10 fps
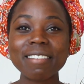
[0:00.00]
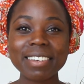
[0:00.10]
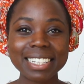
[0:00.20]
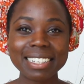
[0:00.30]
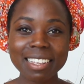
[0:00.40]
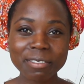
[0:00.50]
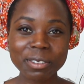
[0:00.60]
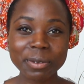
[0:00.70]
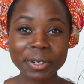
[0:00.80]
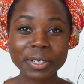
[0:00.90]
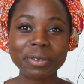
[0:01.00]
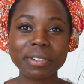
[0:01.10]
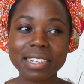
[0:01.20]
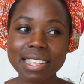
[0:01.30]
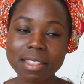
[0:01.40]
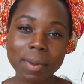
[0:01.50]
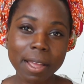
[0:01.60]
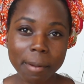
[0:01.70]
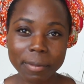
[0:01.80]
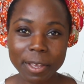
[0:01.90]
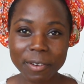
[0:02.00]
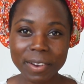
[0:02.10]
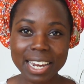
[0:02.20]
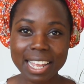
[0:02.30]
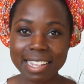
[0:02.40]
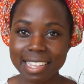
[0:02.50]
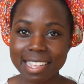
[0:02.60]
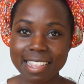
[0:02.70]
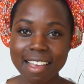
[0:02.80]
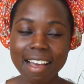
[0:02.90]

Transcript: I really love to work towards is becoming a great ancestor.